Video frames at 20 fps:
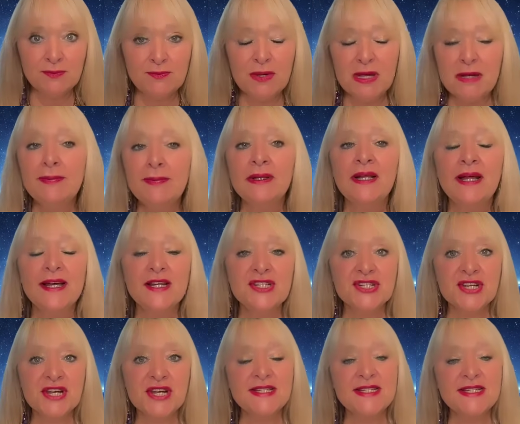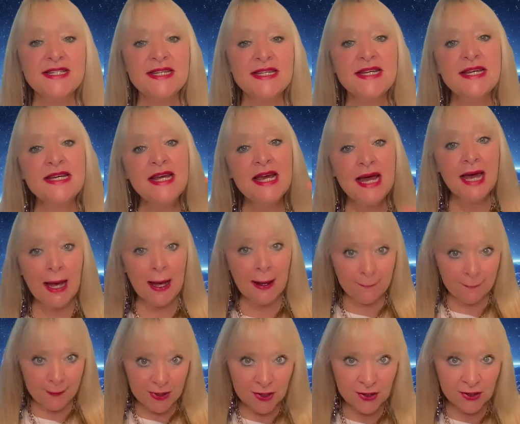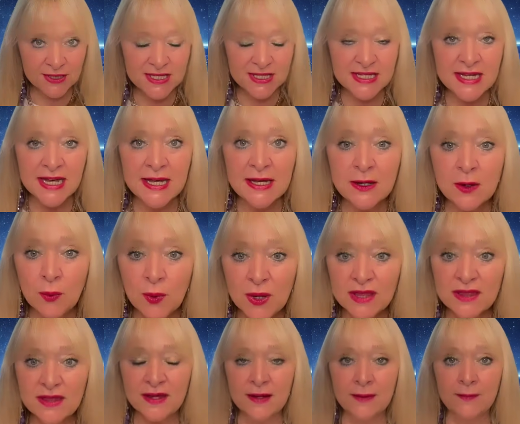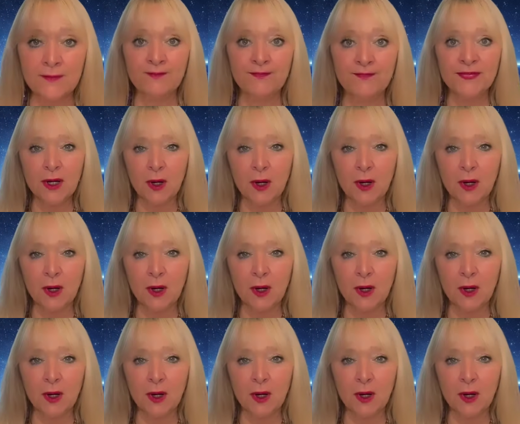people like Jay-Z and Beyonce with him.